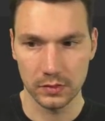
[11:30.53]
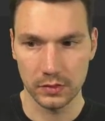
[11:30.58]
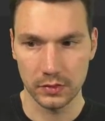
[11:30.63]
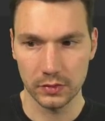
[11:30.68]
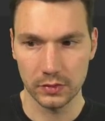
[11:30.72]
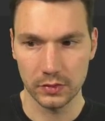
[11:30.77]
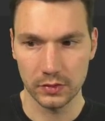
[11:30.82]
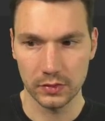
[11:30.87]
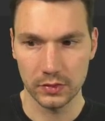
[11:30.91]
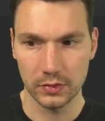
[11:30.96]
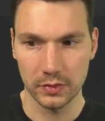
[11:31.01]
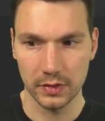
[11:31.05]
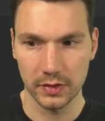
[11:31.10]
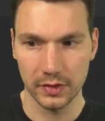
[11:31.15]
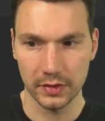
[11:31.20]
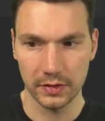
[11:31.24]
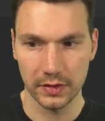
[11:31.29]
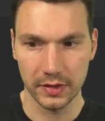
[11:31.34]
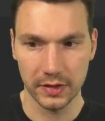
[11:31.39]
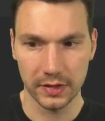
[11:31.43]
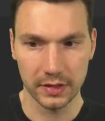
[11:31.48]
couldn't do
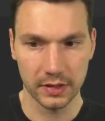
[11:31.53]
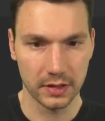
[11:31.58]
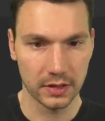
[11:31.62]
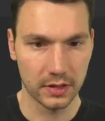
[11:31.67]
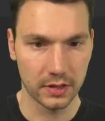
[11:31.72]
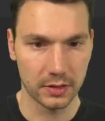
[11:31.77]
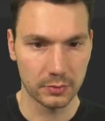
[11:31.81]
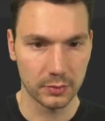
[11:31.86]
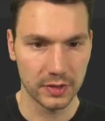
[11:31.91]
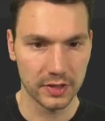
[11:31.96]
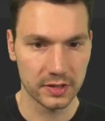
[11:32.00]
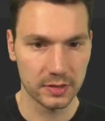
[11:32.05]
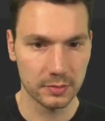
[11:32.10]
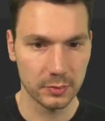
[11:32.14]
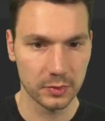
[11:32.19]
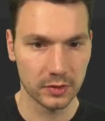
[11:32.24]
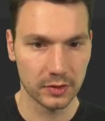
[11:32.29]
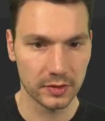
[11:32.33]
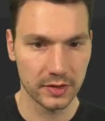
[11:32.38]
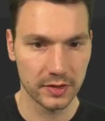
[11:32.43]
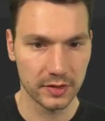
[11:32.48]
anything
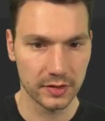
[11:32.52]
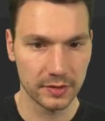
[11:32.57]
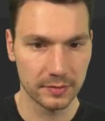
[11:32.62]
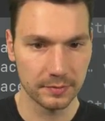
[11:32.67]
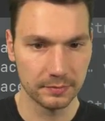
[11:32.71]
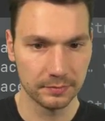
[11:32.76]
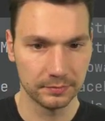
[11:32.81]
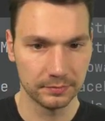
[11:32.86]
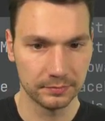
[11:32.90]
reasonable here,